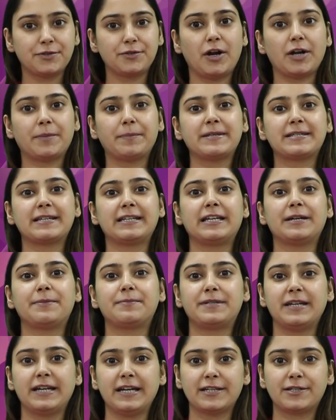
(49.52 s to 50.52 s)
you do not miss any
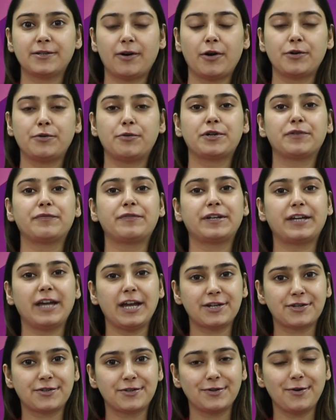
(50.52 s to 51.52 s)
update or
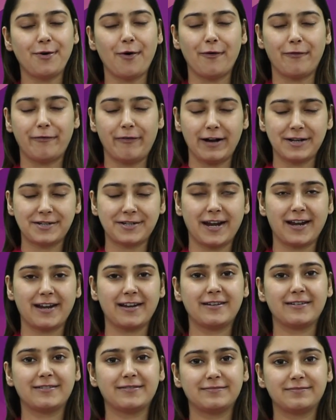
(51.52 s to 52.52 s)
notification of our
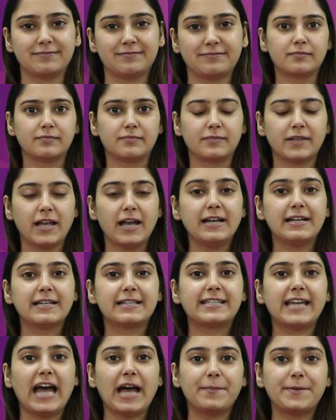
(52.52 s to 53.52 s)
channel.
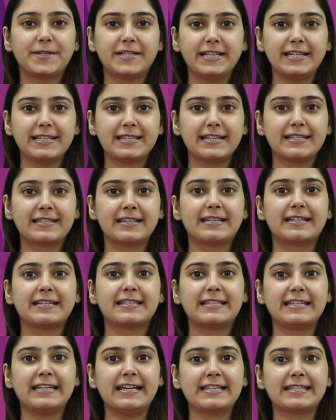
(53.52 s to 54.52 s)
Diabetes is a
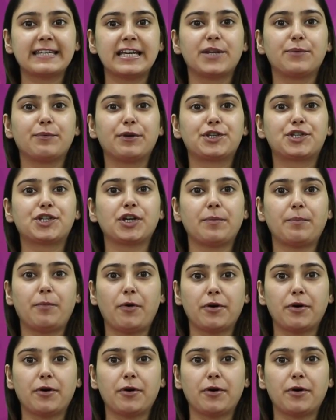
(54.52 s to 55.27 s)
disease in which your